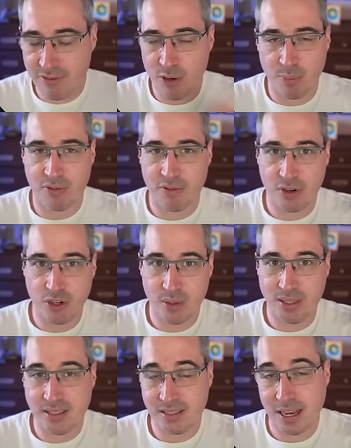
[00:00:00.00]
If you prefer
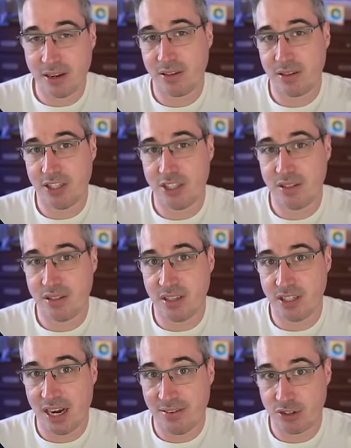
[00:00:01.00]
doing these calculations
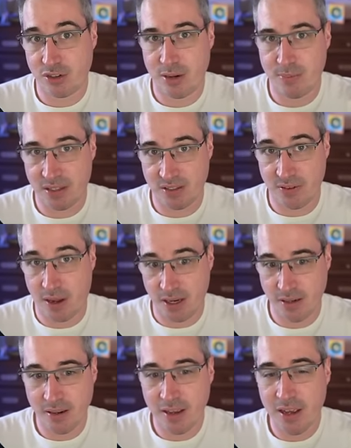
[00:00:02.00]
in the JavaScript, it's
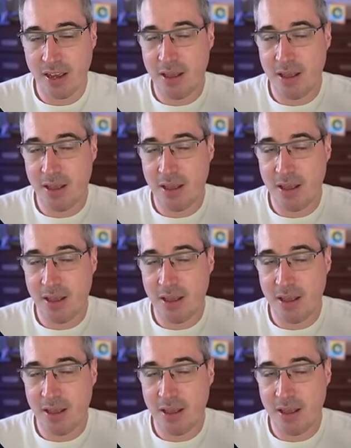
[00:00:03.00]
fine.